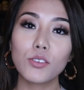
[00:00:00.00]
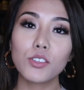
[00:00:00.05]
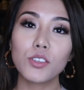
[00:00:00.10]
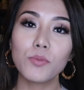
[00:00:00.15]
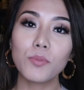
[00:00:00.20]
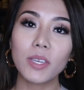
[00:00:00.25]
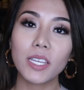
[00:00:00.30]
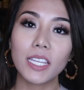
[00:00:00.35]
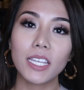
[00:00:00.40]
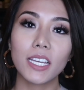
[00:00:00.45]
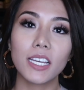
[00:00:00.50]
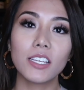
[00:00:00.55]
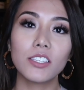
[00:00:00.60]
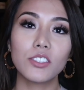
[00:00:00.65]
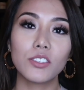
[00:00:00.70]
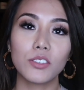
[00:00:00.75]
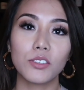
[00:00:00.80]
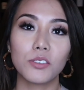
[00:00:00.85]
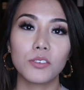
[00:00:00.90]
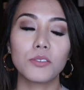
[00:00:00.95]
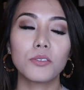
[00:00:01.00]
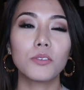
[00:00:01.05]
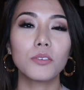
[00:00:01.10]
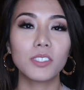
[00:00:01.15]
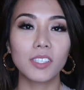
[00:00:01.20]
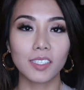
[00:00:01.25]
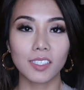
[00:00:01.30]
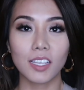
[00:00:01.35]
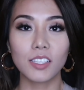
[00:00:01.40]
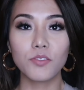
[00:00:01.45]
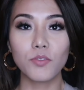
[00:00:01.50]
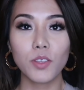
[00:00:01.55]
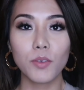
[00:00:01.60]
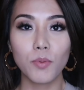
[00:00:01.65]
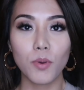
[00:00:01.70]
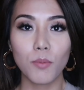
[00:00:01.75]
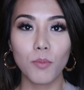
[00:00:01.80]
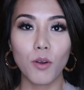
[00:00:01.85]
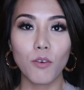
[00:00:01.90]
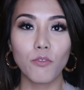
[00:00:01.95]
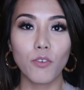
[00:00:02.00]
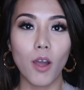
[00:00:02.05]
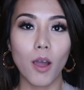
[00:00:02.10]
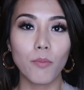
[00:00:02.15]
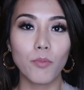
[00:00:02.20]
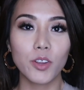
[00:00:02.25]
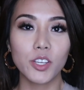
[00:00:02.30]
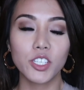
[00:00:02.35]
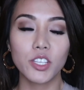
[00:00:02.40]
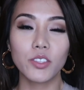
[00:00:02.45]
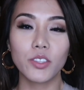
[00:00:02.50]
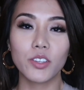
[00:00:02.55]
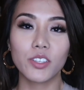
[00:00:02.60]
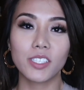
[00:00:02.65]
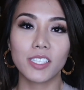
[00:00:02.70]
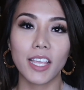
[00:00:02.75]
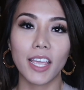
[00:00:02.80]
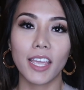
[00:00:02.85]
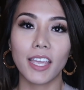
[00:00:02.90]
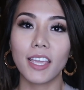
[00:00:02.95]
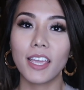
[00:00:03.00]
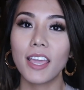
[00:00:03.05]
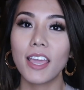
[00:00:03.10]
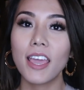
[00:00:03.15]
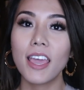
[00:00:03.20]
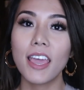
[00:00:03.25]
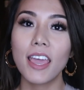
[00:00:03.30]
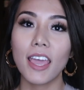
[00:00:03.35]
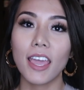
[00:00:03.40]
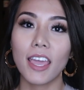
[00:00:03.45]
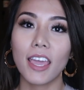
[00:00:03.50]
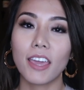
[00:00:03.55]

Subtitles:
social media to successfully promote for Operation Thursday